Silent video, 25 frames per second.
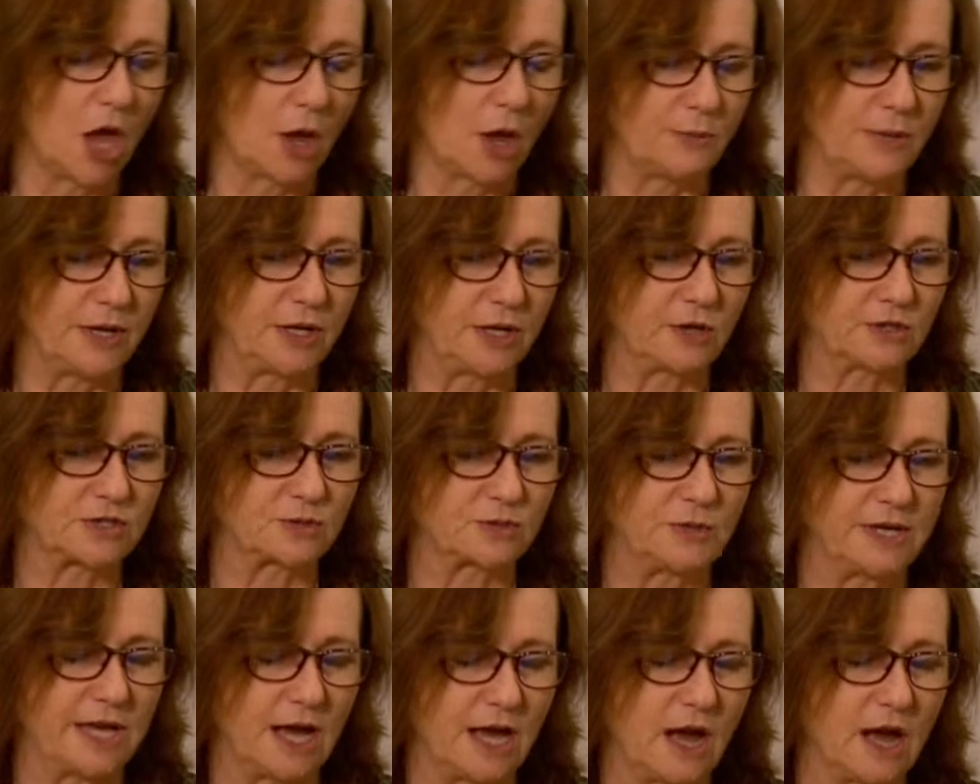because
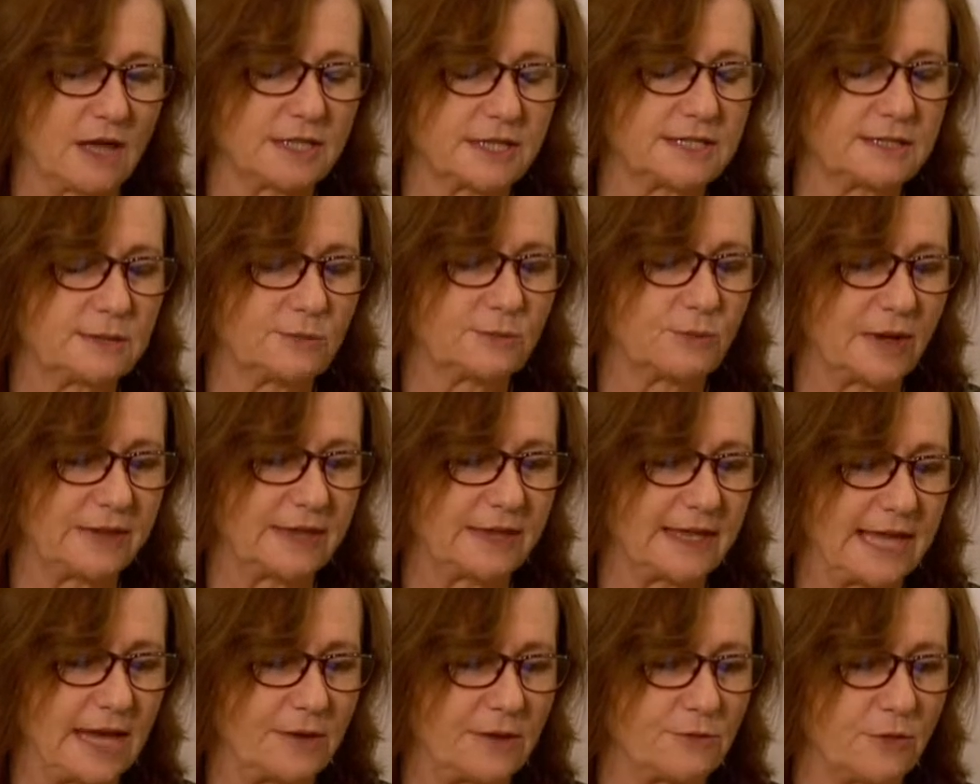we asked them whether
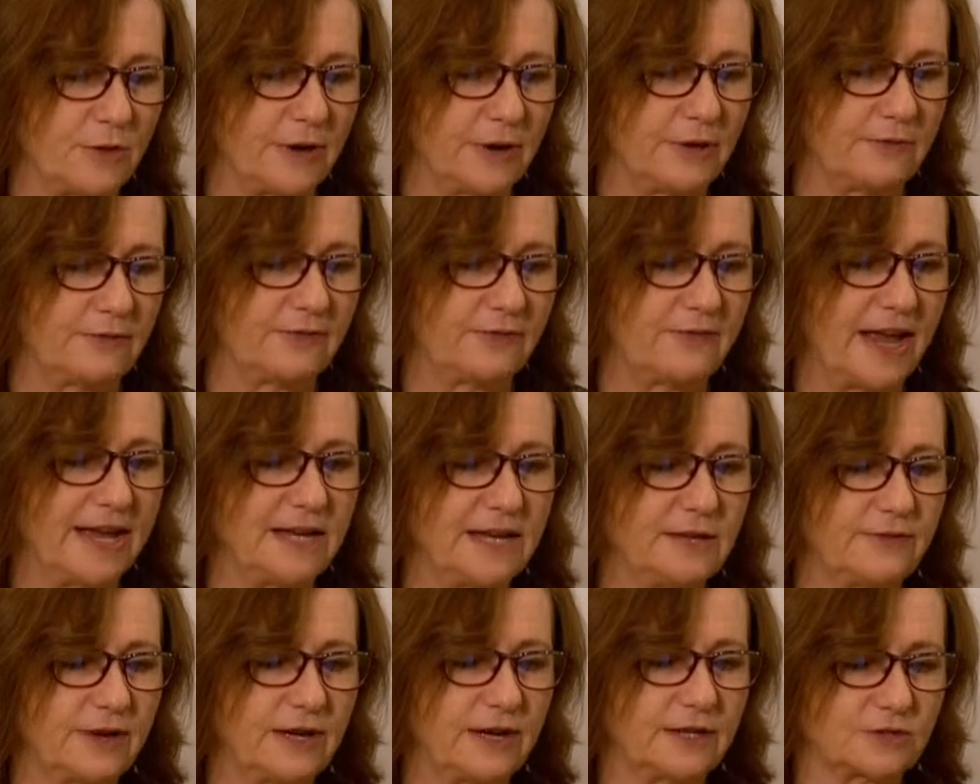they were in
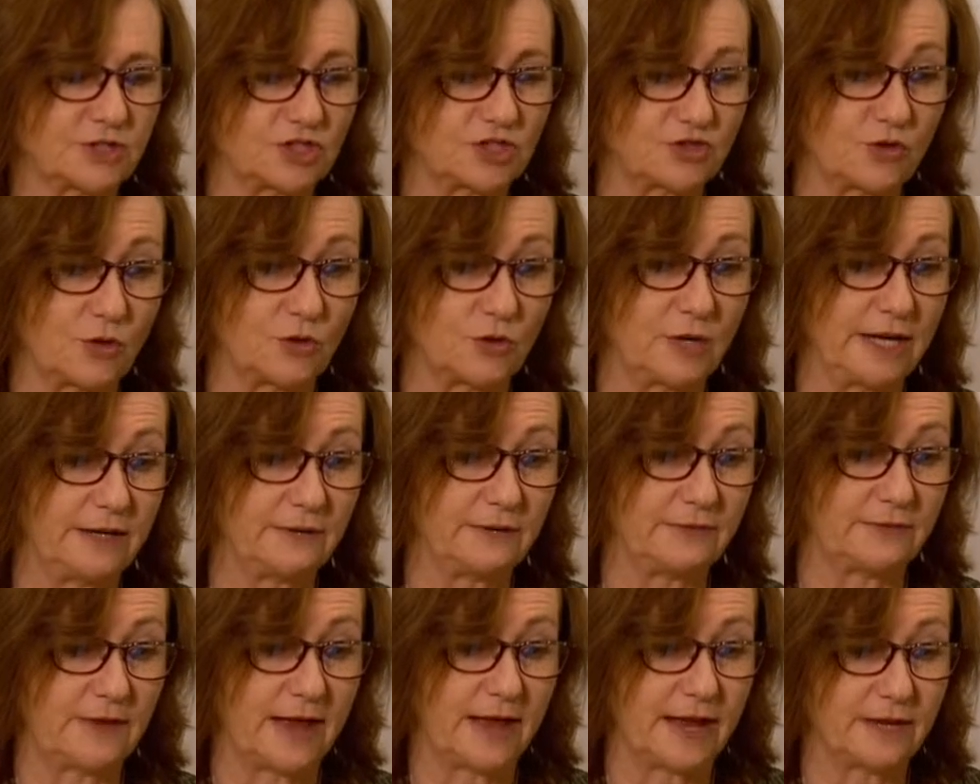favour, strongly in
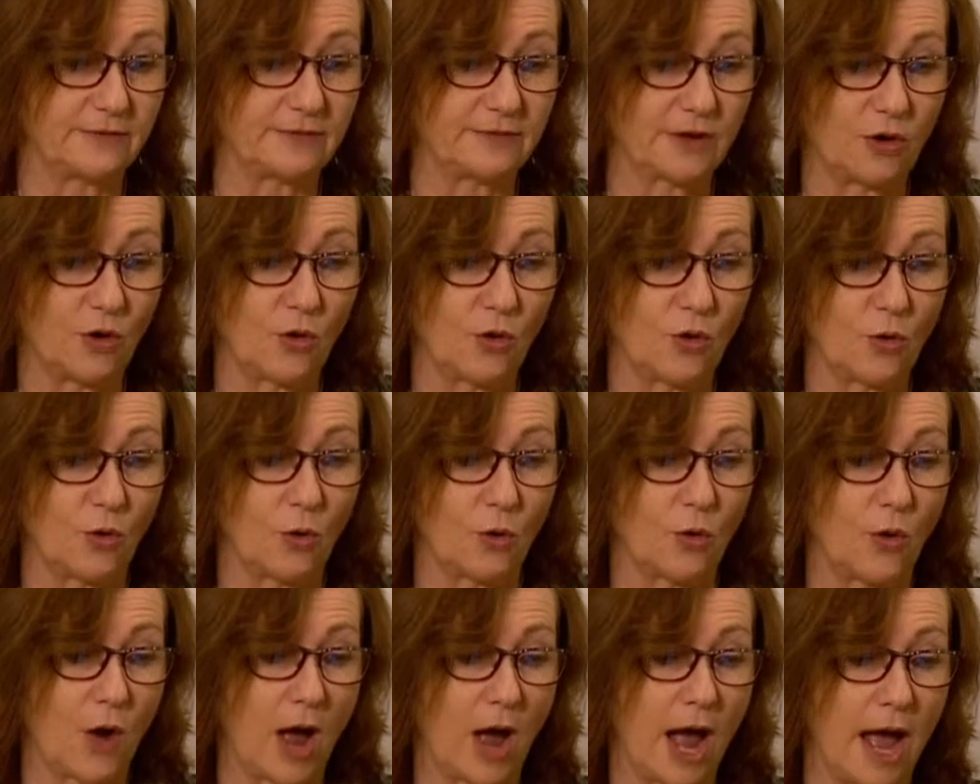favour,
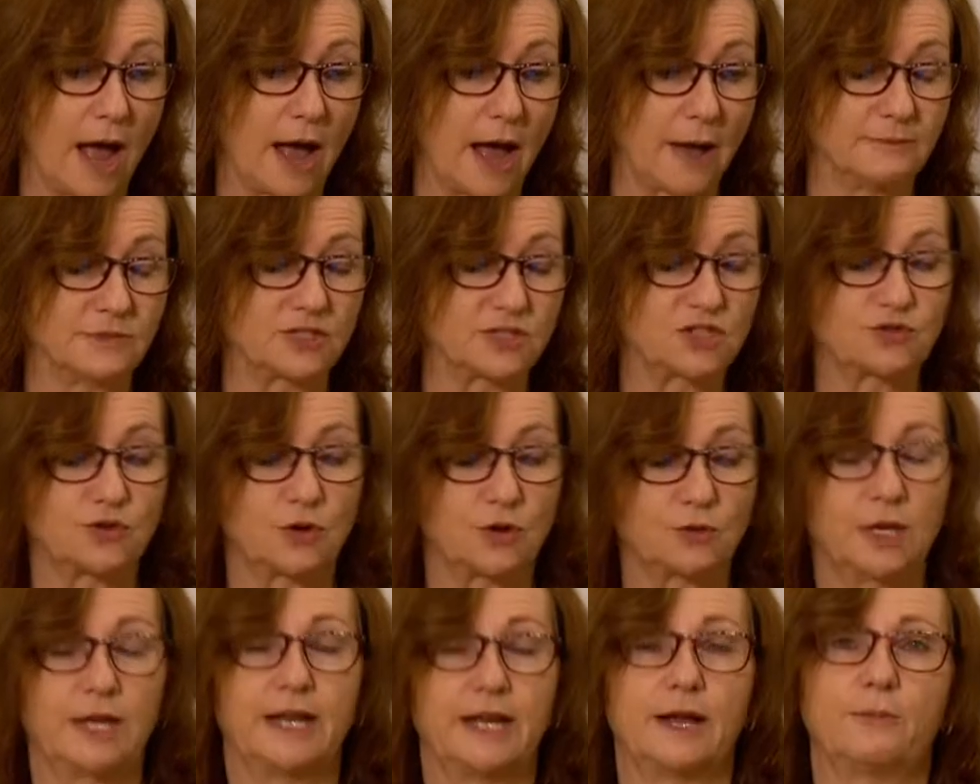or
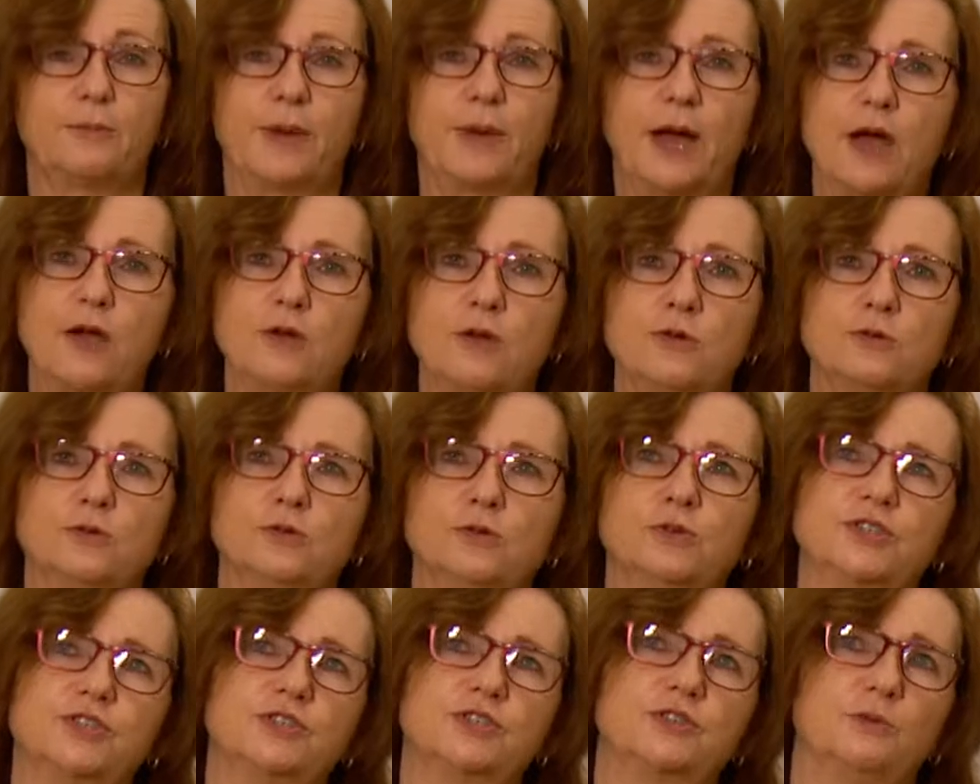strongly
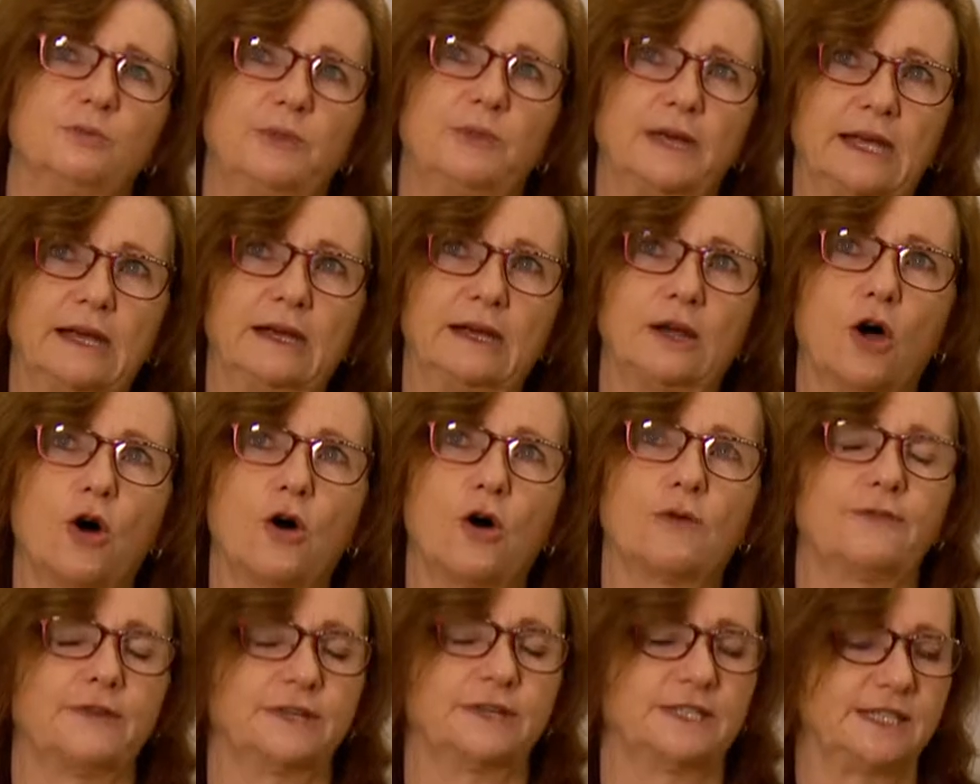opposed to being
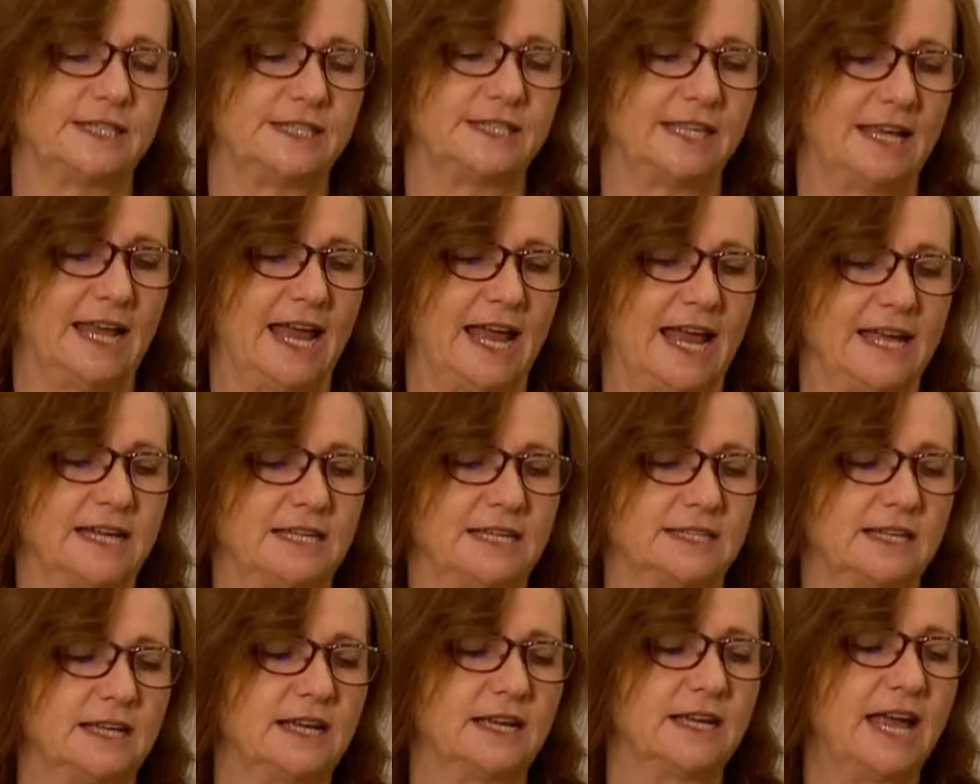offered a
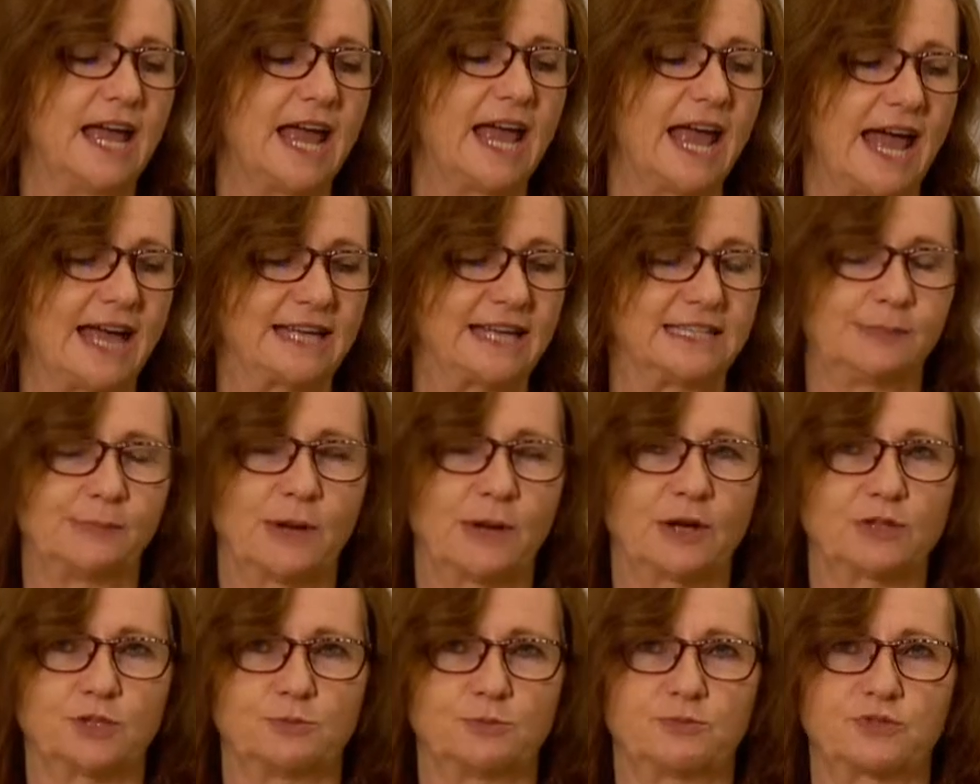delayed
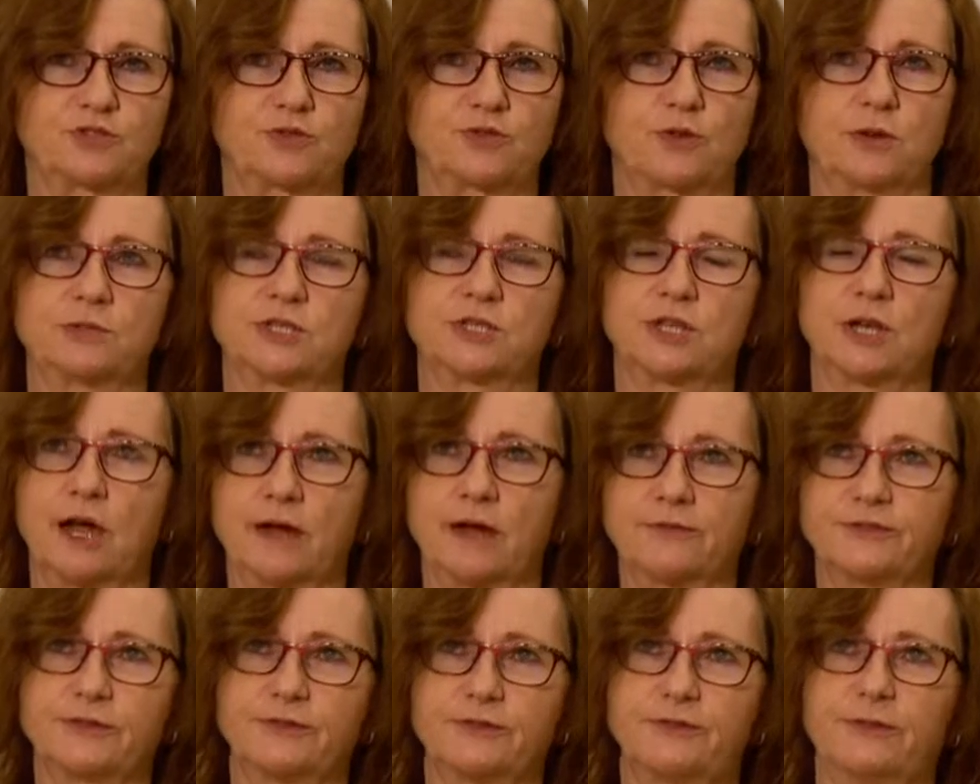antibiotic prescription
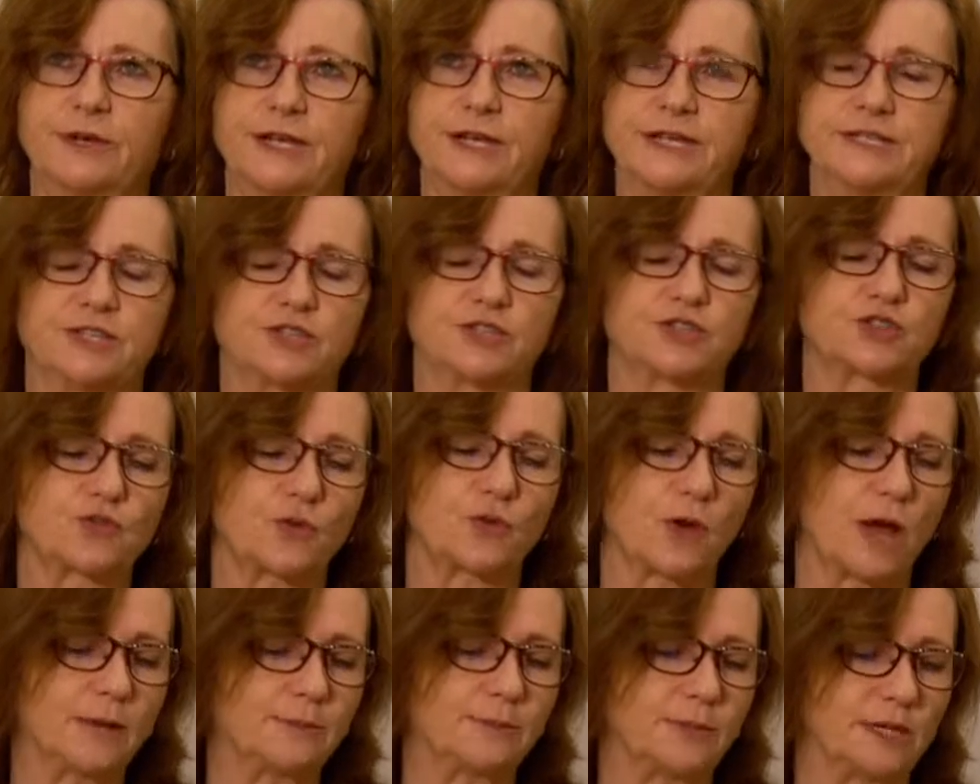after fully
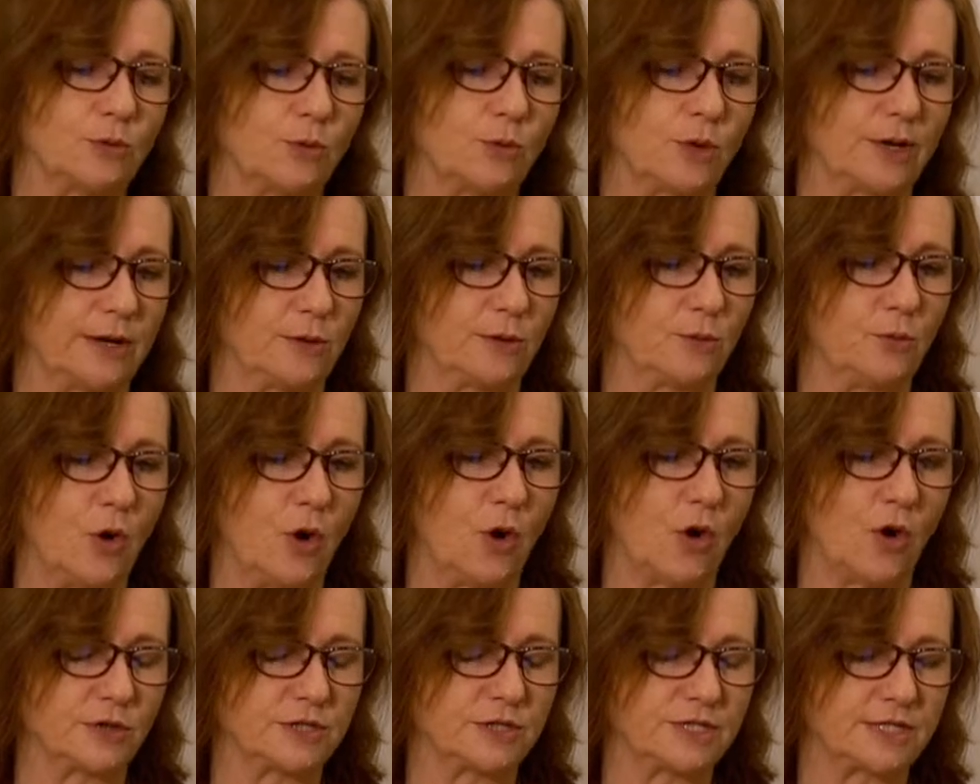describing what it
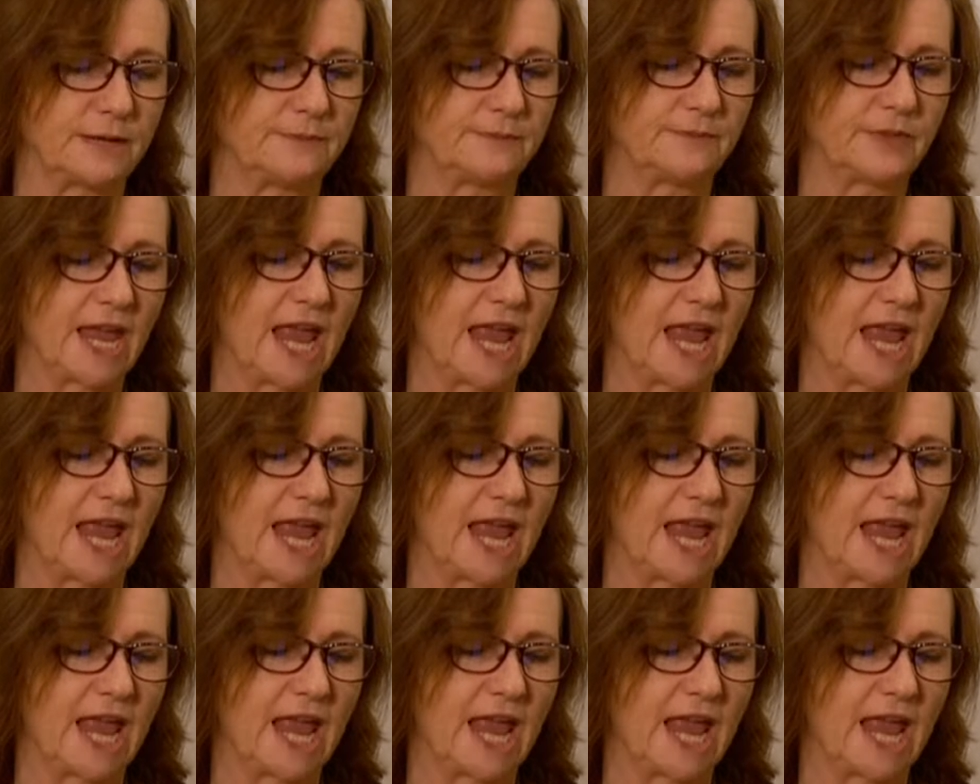was.